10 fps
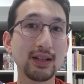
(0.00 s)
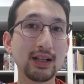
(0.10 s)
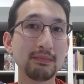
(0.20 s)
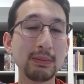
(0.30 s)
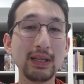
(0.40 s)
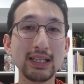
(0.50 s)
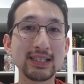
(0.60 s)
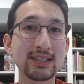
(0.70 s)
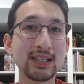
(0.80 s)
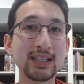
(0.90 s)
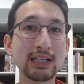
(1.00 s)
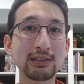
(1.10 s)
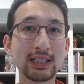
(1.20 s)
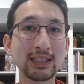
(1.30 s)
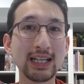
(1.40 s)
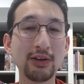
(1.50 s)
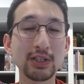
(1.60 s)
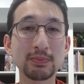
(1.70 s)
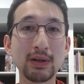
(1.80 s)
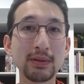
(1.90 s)
Maybe Incendiary Cloud is
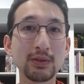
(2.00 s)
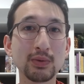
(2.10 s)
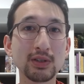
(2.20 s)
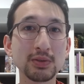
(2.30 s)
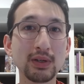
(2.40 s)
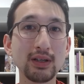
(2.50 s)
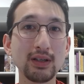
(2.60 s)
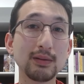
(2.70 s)
probably the worst one,